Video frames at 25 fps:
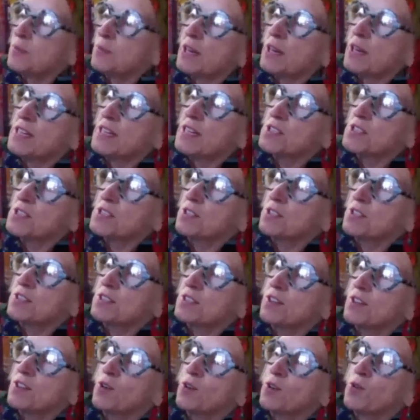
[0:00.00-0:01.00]

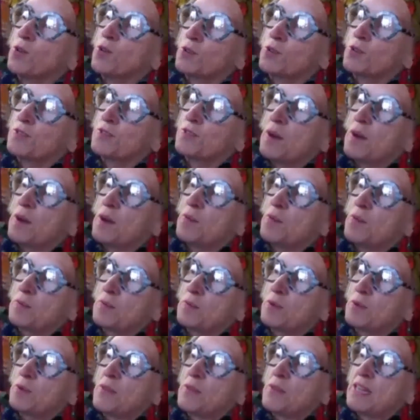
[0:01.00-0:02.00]
pleasant old
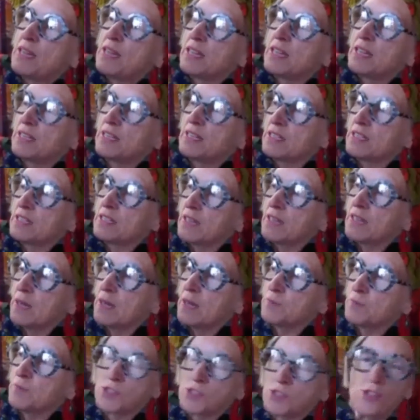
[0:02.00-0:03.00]
fabric, but making it
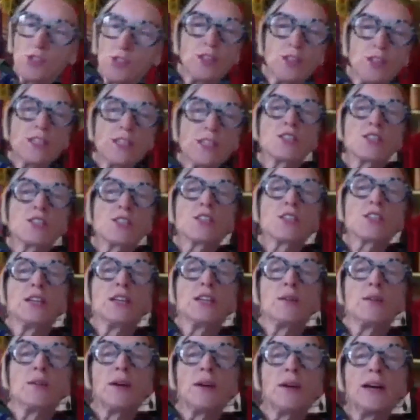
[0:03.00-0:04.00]
absolutely
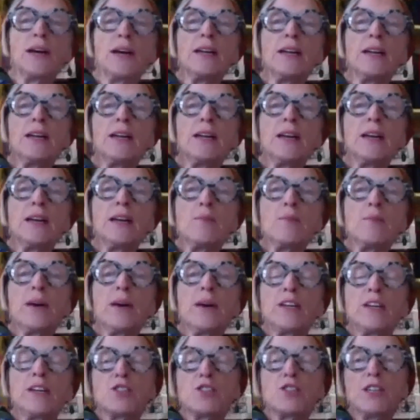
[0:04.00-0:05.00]
stunning by
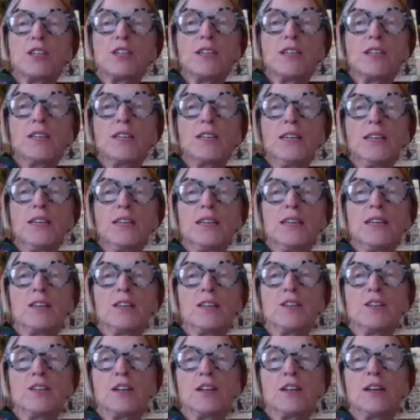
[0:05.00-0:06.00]
patching it in
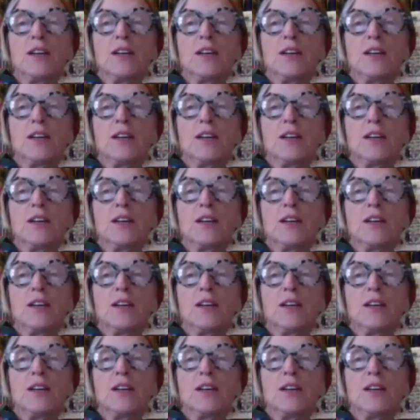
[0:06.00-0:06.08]
here.